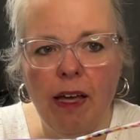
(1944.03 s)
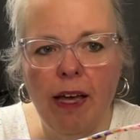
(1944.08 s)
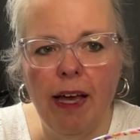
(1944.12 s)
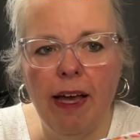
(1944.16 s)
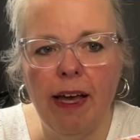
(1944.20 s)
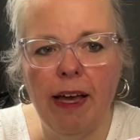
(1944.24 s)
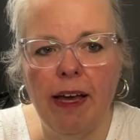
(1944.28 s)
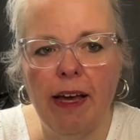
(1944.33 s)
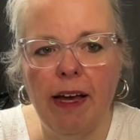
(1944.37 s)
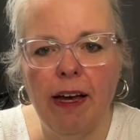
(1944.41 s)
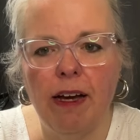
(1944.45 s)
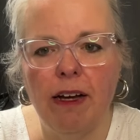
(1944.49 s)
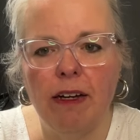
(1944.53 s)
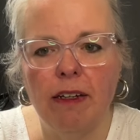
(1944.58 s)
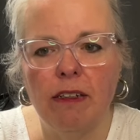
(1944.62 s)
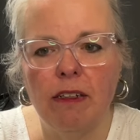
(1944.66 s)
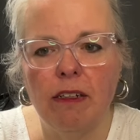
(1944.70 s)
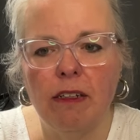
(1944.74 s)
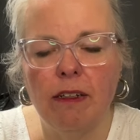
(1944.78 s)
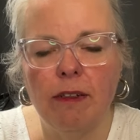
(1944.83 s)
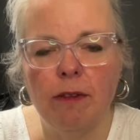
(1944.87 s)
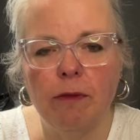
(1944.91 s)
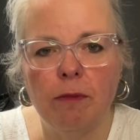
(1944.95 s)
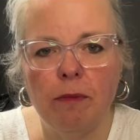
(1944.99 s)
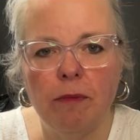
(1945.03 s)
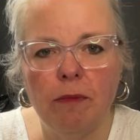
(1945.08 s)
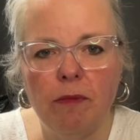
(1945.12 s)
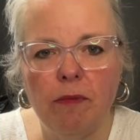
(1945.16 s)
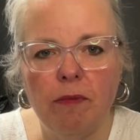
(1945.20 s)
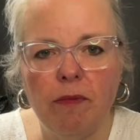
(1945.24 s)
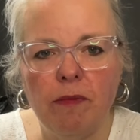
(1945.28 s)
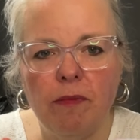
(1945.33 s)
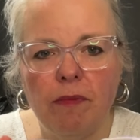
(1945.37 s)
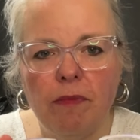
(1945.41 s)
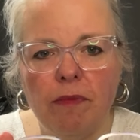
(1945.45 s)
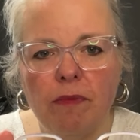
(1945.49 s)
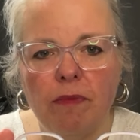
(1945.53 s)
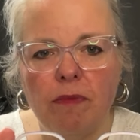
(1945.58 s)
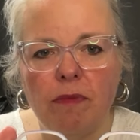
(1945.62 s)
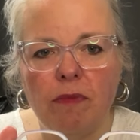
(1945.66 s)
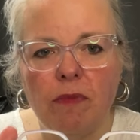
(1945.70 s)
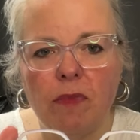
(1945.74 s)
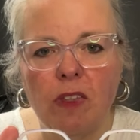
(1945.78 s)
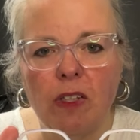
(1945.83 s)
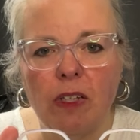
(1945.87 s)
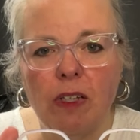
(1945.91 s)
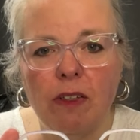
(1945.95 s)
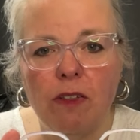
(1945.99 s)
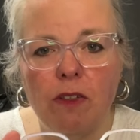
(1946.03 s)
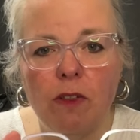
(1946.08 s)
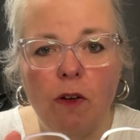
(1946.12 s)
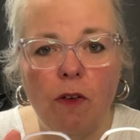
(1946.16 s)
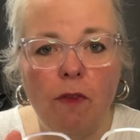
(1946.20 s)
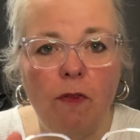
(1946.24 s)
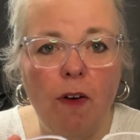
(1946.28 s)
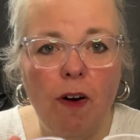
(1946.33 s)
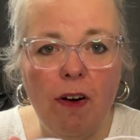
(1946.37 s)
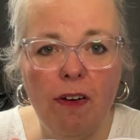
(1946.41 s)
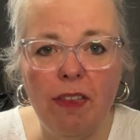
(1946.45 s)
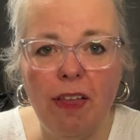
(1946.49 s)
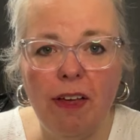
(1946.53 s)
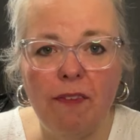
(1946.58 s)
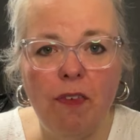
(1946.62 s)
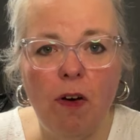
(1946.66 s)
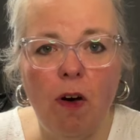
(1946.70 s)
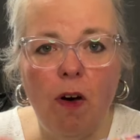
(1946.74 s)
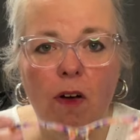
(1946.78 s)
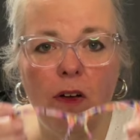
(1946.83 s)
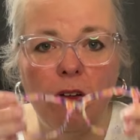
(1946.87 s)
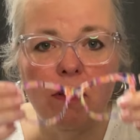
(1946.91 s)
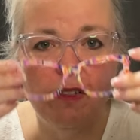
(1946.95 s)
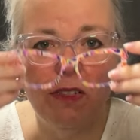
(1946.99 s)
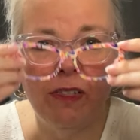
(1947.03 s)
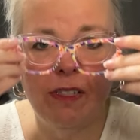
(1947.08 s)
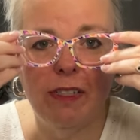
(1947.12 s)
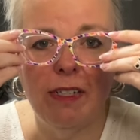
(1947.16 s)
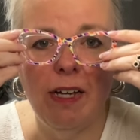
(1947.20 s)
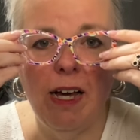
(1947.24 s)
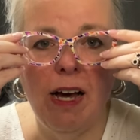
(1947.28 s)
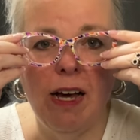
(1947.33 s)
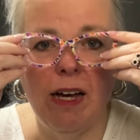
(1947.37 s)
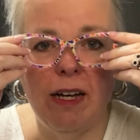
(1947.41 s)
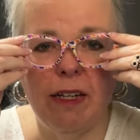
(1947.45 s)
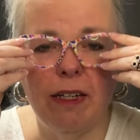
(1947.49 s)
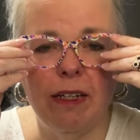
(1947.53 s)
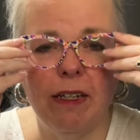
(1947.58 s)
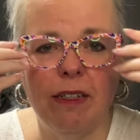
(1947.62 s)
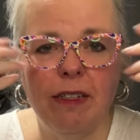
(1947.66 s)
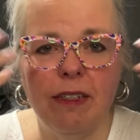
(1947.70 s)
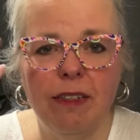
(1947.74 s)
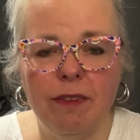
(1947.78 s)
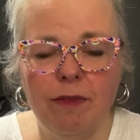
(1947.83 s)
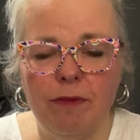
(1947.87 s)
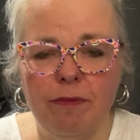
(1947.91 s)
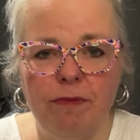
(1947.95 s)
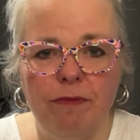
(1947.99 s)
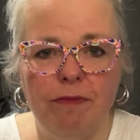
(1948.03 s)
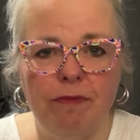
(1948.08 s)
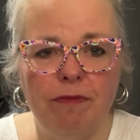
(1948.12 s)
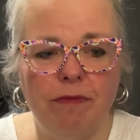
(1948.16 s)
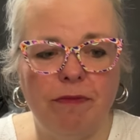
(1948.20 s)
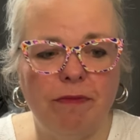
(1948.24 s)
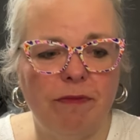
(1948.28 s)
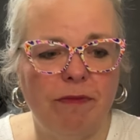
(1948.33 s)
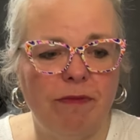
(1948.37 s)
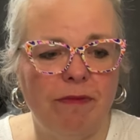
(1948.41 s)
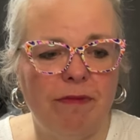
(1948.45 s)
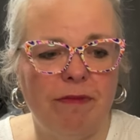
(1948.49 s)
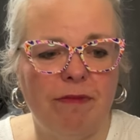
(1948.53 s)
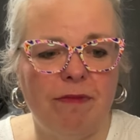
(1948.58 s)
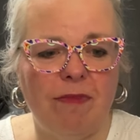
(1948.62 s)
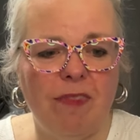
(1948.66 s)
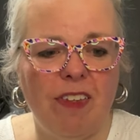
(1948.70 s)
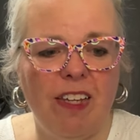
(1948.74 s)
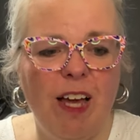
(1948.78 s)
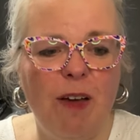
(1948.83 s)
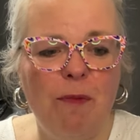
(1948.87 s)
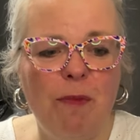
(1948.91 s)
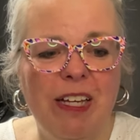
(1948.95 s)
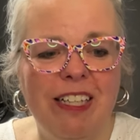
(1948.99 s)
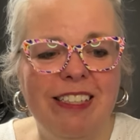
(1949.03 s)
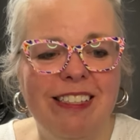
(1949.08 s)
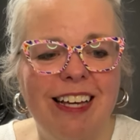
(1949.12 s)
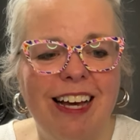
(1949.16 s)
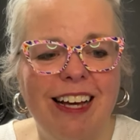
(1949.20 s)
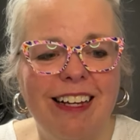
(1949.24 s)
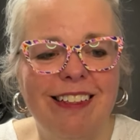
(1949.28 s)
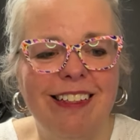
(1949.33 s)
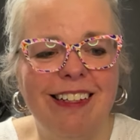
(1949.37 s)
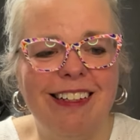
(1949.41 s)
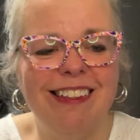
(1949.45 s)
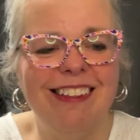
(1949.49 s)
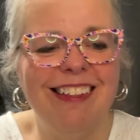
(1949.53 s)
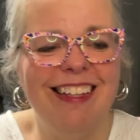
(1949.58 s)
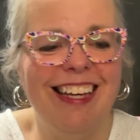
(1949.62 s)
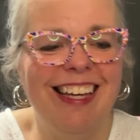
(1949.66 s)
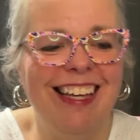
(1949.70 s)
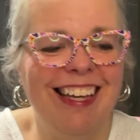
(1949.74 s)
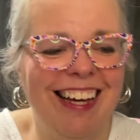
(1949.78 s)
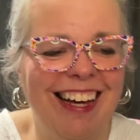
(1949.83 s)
and so far they've all stuck I mean, technically,